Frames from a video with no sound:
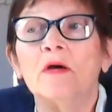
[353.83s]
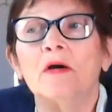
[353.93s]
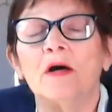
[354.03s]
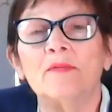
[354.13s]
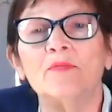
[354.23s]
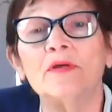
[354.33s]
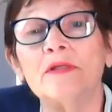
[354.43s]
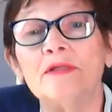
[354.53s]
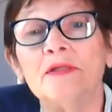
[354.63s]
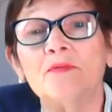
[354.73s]
I
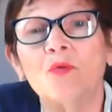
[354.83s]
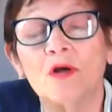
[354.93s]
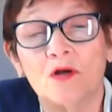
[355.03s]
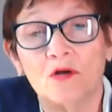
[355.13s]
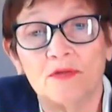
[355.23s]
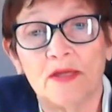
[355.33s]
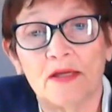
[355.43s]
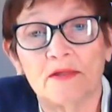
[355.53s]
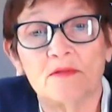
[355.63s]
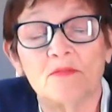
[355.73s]
really work on
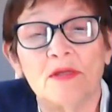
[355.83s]
that,